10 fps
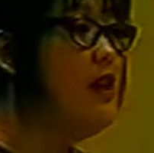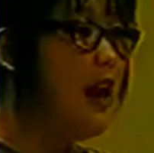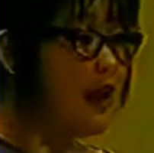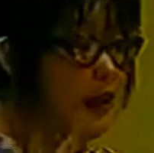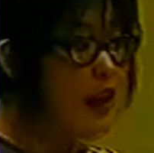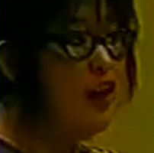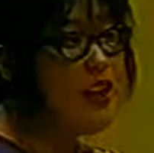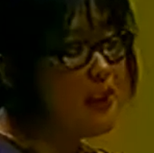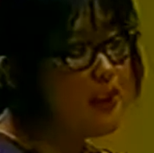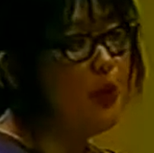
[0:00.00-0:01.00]
And I know
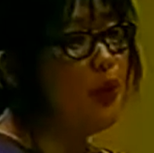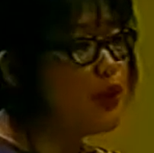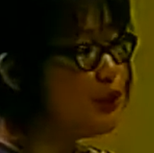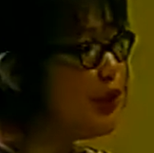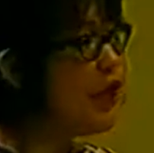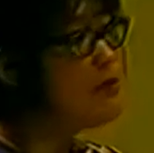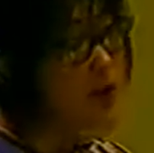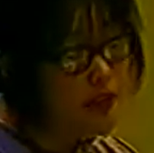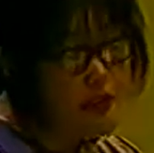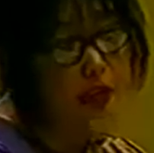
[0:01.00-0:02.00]
that if we were in Korea,
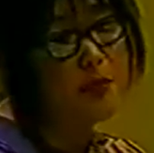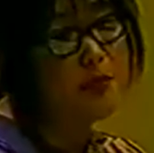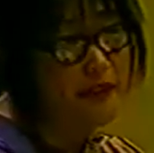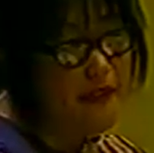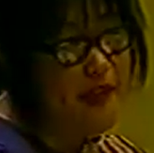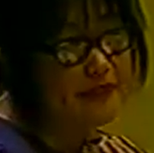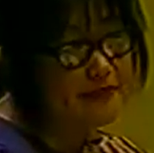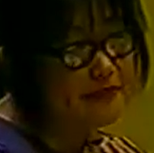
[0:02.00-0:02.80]
Martha and I would be dead.